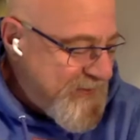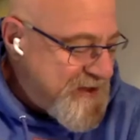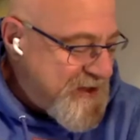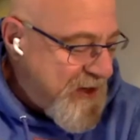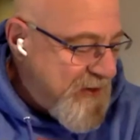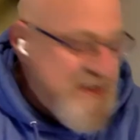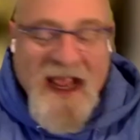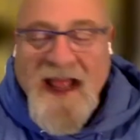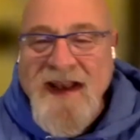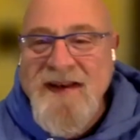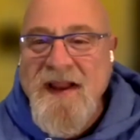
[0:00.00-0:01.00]
so,
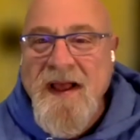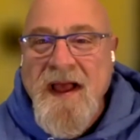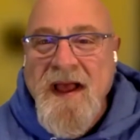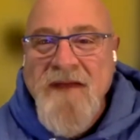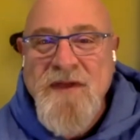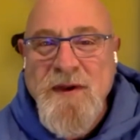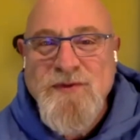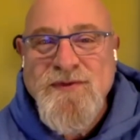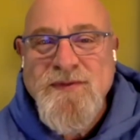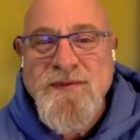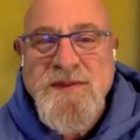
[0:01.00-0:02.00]
Ted, uh, have you
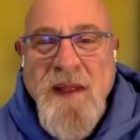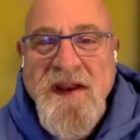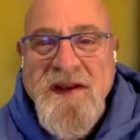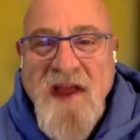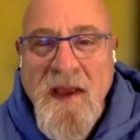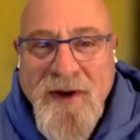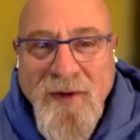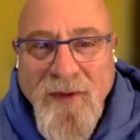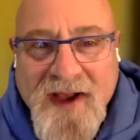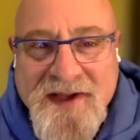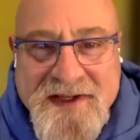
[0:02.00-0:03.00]
yes. spent any time in
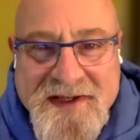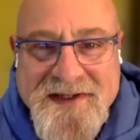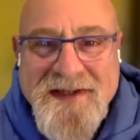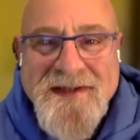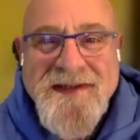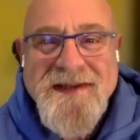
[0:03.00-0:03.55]
Horizons?